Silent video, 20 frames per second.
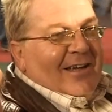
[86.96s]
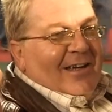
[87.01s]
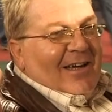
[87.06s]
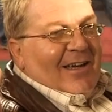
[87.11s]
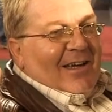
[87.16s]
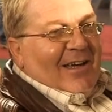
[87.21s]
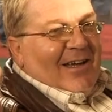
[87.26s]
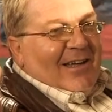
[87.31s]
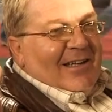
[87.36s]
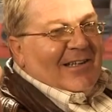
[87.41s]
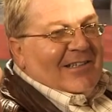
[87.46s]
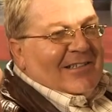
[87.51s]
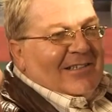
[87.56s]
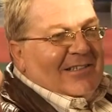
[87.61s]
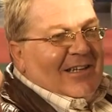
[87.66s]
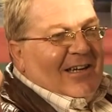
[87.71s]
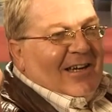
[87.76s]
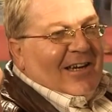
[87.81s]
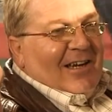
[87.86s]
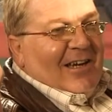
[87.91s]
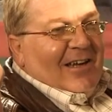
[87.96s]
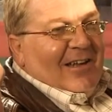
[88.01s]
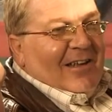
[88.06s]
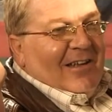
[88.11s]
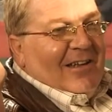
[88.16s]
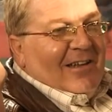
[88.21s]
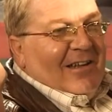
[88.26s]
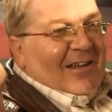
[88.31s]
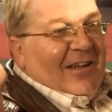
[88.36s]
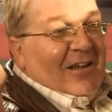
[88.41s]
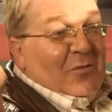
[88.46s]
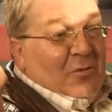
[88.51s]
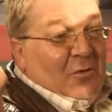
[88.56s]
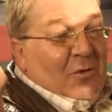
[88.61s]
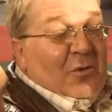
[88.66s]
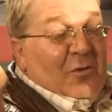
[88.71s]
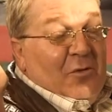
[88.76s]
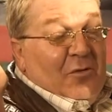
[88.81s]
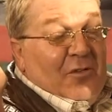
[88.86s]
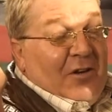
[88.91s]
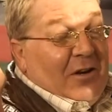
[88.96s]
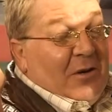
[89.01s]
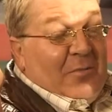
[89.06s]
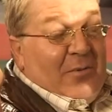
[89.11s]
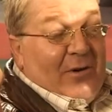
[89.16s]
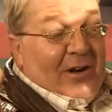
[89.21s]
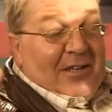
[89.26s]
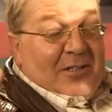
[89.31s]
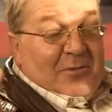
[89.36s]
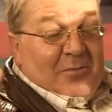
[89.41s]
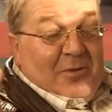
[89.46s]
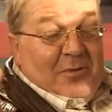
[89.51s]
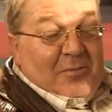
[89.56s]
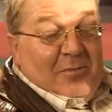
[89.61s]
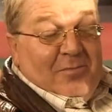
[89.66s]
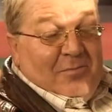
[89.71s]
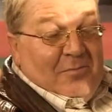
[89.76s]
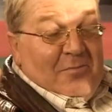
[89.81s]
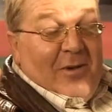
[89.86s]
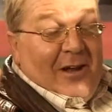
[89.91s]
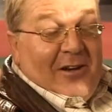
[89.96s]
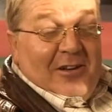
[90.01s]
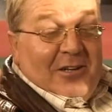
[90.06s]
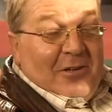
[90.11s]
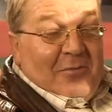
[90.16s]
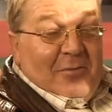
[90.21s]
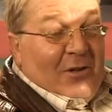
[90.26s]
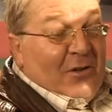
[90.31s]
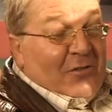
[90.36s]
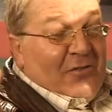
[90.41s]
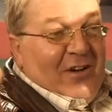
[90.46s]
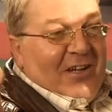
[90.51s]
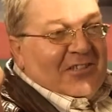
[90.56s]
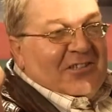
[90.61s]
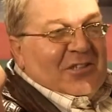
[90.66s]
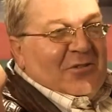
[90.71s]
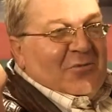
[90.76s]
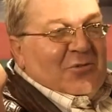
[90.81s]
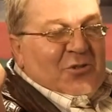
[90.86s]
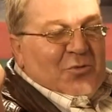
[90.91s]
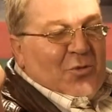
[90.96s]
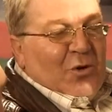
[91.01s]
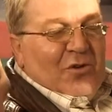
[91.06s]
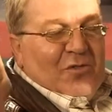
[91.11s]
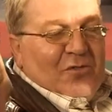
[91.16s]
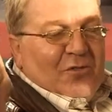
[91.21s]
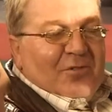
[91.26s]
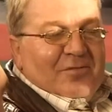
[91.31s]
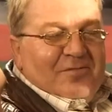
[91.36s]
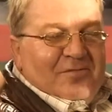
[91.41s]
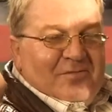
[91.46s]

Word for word: And uh, we were very proud to be married in Belfast. It was wonderful.